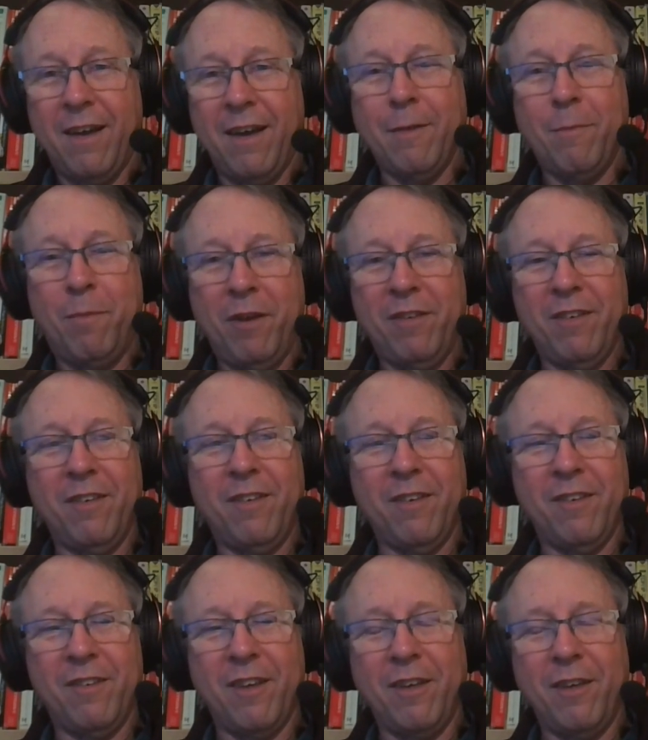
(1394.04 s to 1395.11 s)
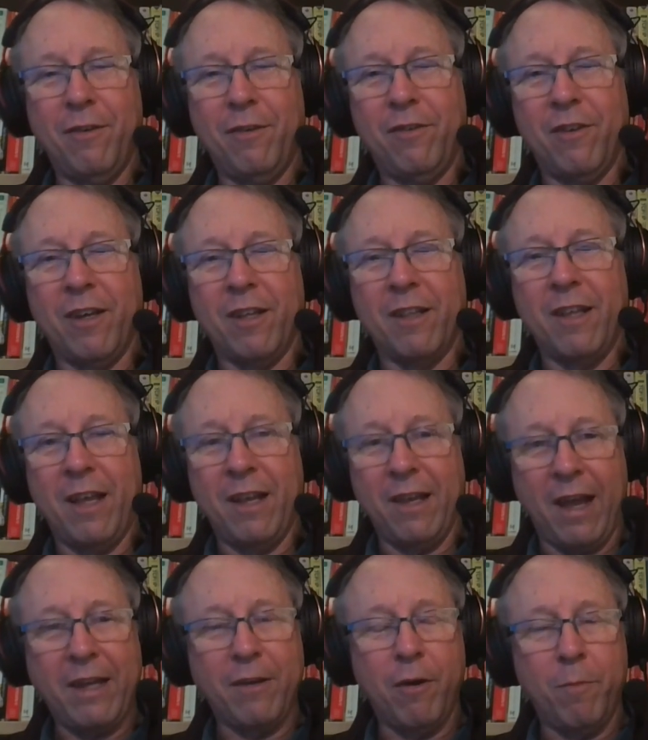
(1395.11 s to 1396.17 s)
And the businesses that use it, they
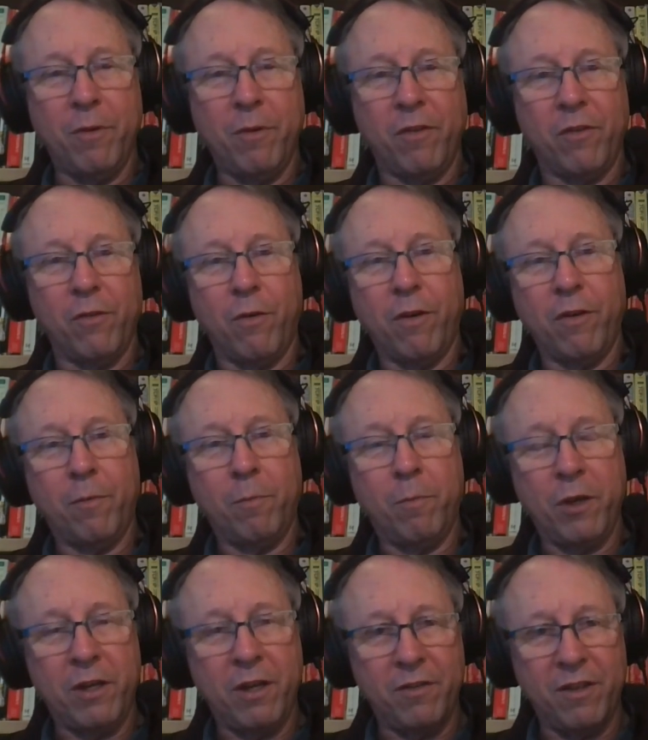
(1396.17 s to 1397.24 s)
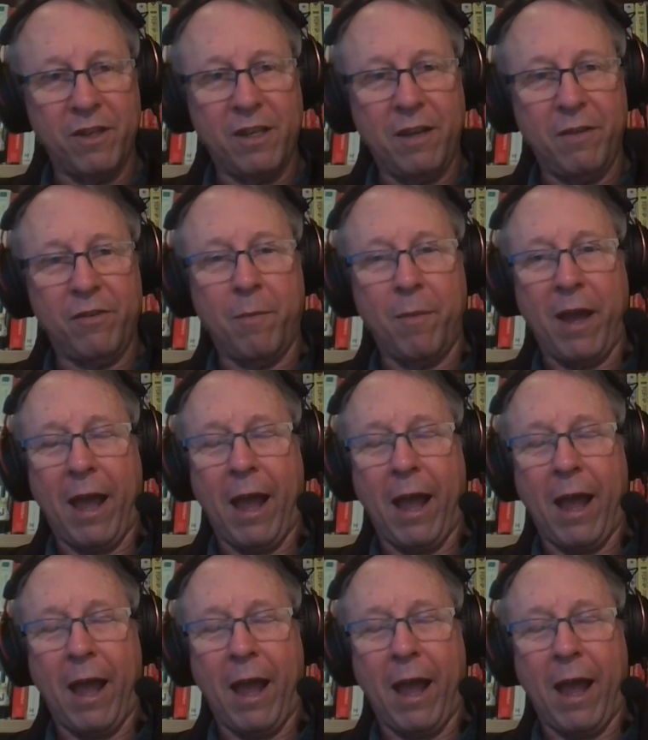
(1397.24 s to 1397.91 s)
like open source because it gives them